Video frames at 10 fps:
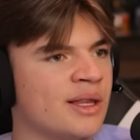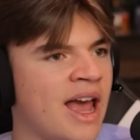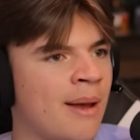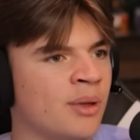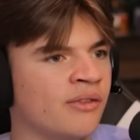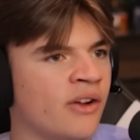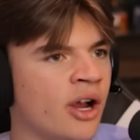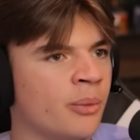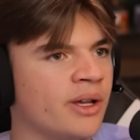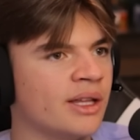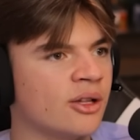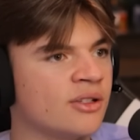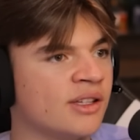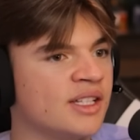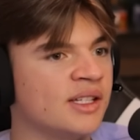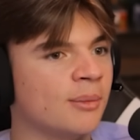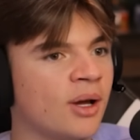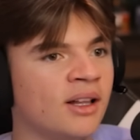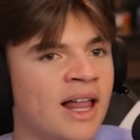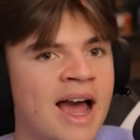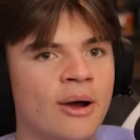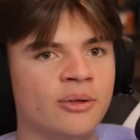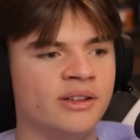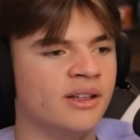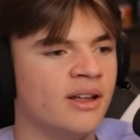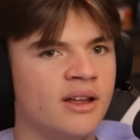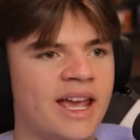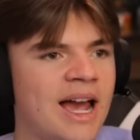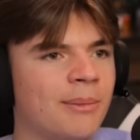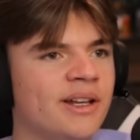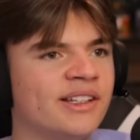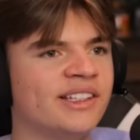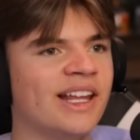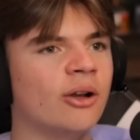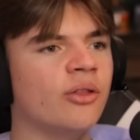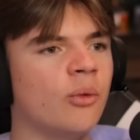its atmosphere and we can start to see some clouds. Okay, I'm going to settle